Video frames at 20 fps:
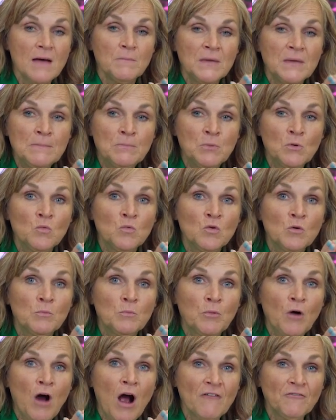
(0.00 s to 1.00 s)
People will
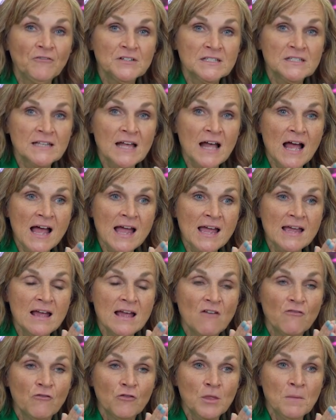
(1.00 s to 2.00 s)
prophesy
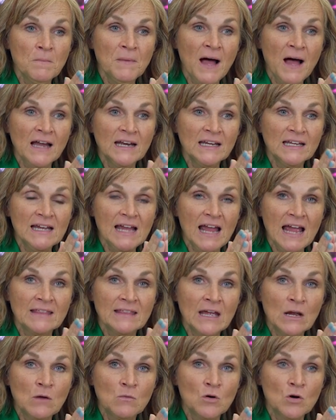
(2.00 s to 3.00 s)
for the body, and
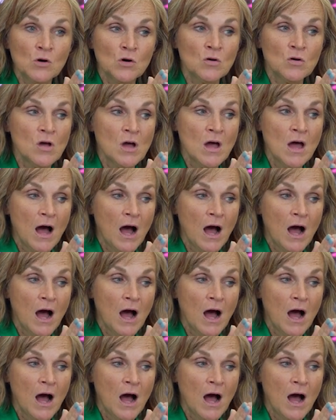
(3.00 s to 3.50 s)
they will